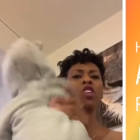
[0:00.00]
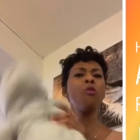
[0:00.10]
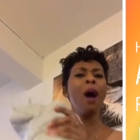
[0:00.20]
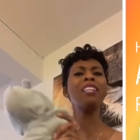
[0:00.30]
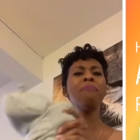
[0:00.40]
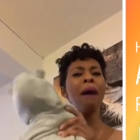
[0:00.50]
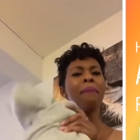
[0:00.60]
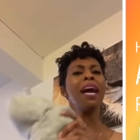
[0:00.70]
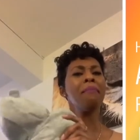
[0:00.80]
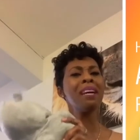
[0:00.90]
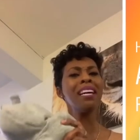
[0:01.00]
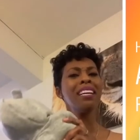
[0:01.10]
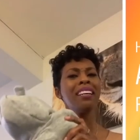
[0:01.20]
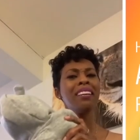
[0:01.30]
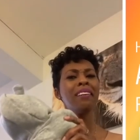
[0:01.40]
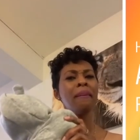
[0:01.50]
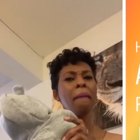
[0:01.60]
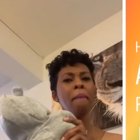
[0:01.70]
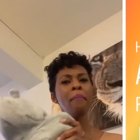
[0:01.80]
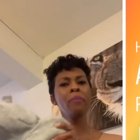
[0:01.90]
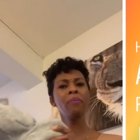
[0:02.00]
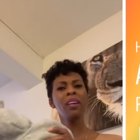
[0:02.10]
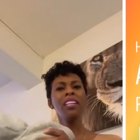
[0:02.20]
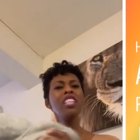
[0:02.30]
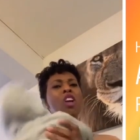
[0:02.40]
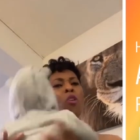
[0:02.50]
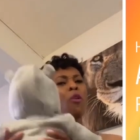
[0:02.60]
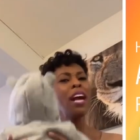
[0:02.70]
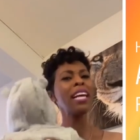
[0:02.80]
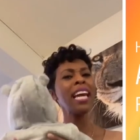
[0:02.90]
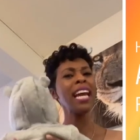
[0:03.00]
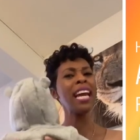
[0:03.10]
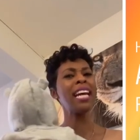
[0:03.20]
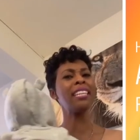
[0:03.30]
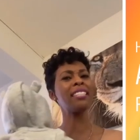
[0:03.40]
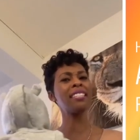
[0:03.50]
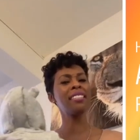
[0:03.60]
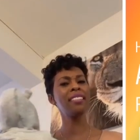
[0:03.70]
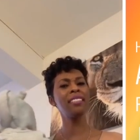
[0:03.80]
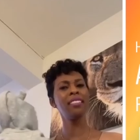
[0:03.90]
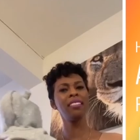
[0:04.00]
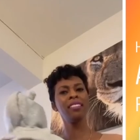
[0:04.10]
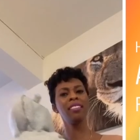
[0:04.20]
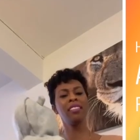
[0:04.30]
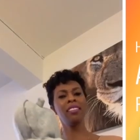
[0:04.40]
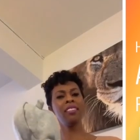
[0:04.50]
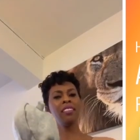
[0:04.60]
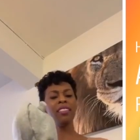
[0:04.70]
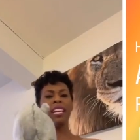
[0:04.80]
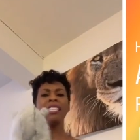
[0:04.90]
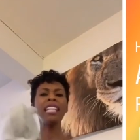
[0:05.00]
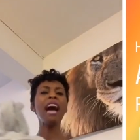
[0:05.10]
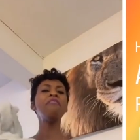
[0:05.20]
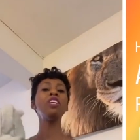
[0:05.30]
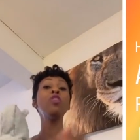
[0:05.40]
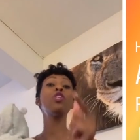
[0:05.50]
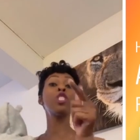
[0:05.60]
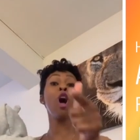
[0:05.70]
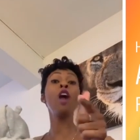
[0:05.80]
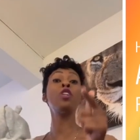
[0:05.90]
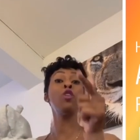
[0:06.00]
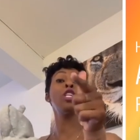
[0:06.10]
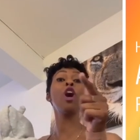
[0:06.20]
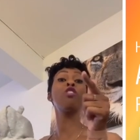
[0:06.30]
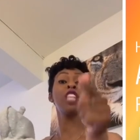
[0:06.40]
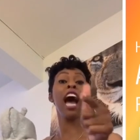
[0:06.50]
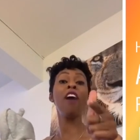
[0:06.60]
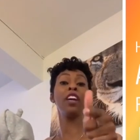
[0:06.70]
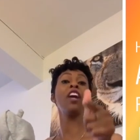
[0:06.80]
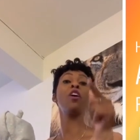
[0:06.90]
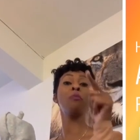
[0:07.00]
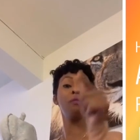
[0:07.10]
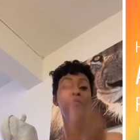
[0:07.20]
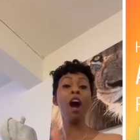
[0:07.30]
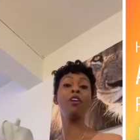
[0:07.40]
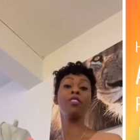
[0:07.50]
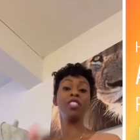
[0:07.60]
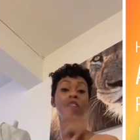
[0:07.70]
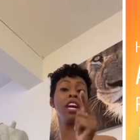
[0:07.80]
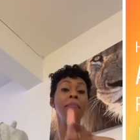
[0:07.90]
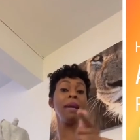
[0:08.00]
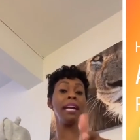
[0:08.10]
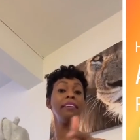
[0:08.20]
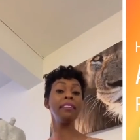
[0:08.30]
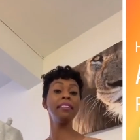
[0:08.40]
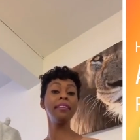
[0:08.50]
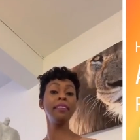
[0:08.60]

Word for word: I asked you to watch my baby? These your grandkids. It's time for you to start doing your child care in reverse. You hear me?